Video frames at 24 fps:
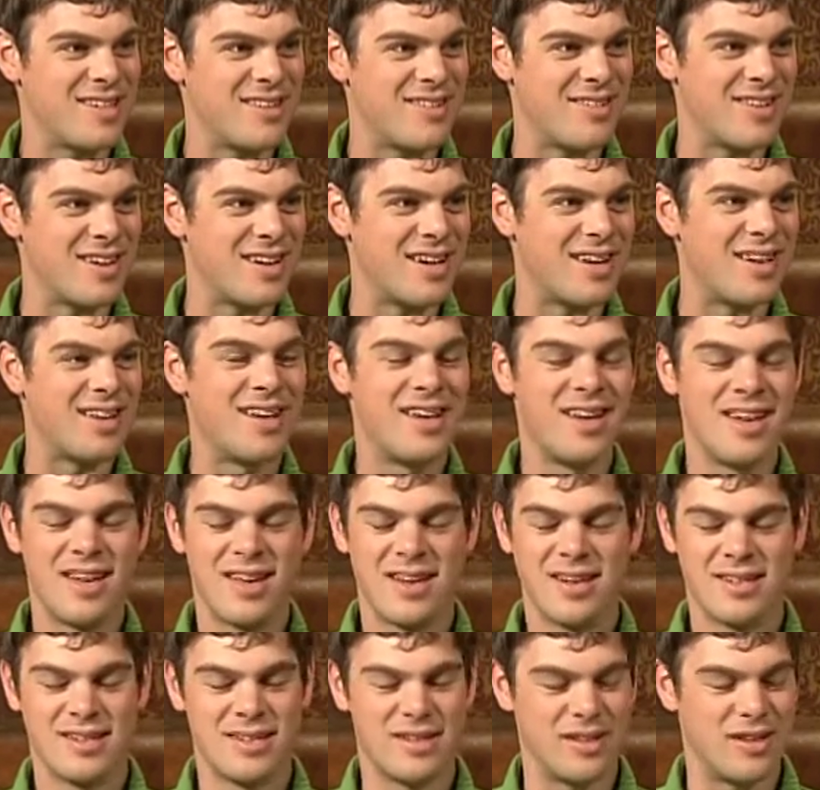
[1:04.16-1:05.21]
to. Uh,
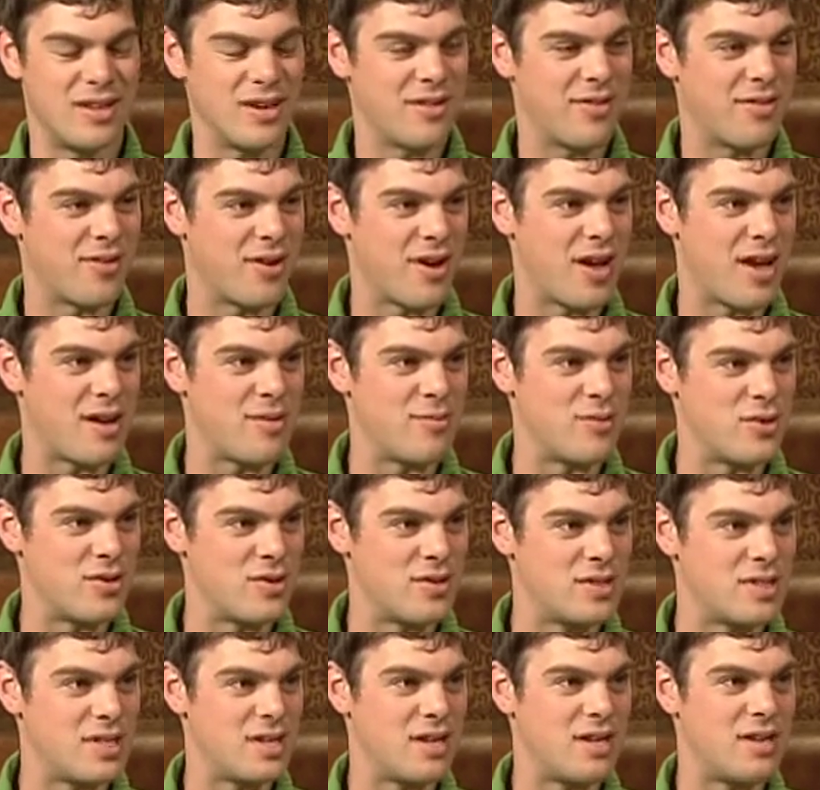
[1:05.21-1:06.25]
to look for
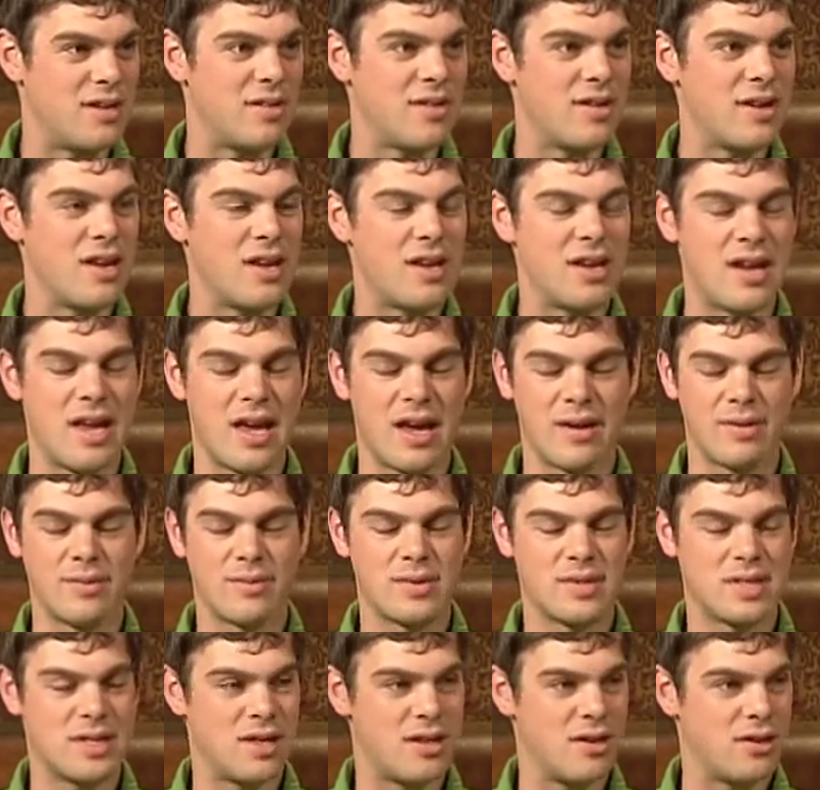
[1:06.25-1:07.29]
animals and, and uh,
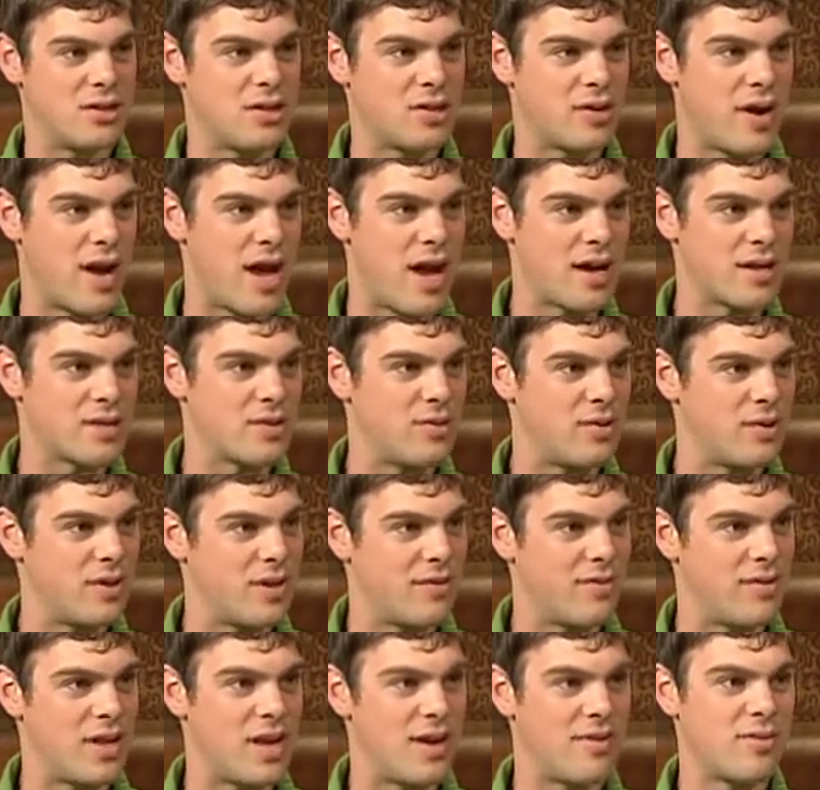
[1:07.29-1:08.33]
see their tracks and what
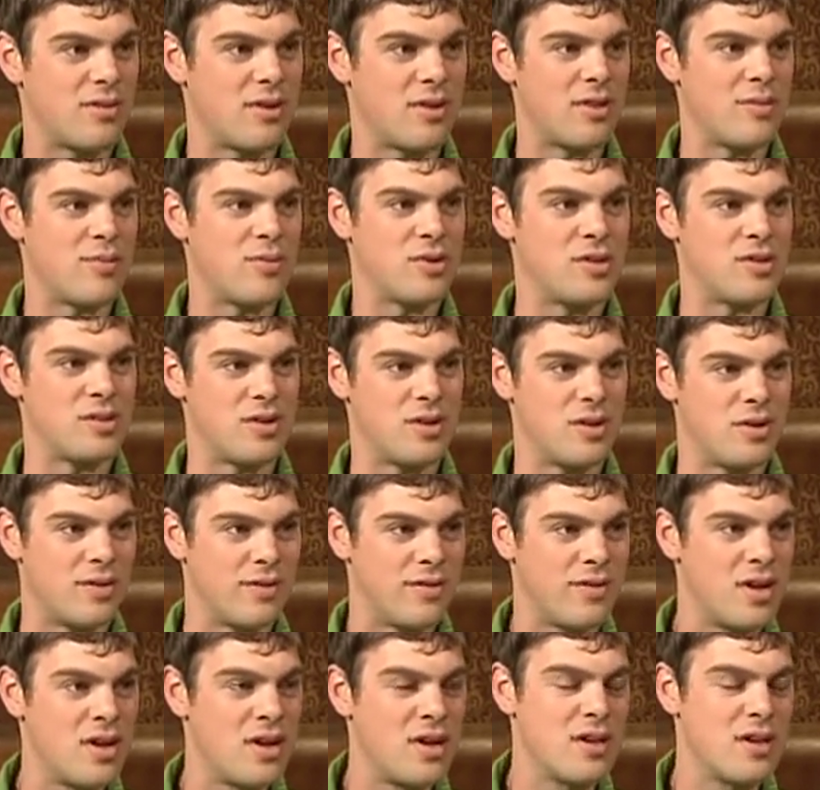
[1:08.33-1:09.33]
they've left on the preserve.